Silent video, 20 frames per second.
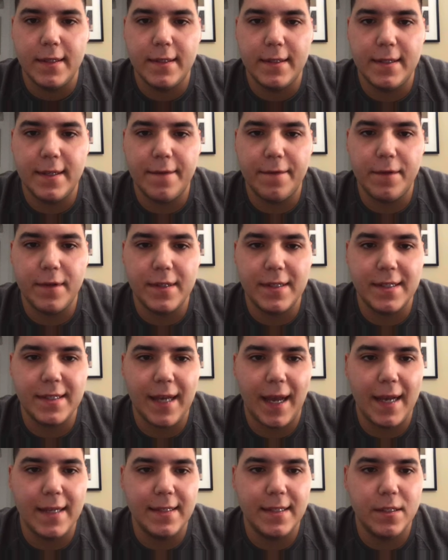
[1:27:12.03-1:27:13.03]
different
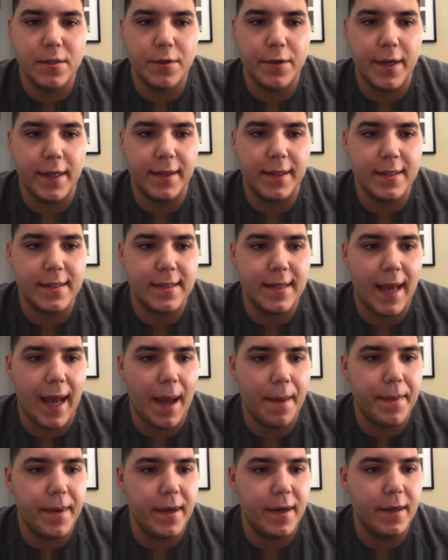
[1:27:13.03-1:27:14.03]
sizes, so you get this
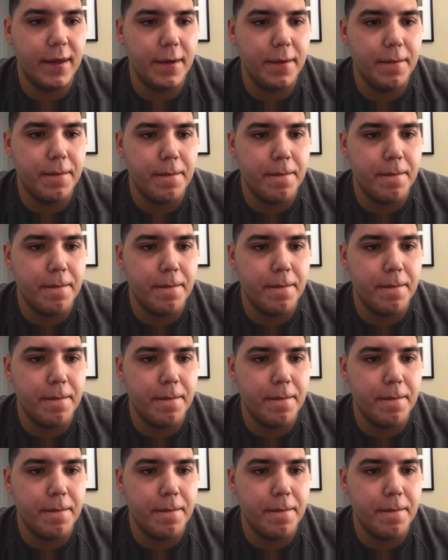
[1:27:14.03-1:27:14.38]
gap here.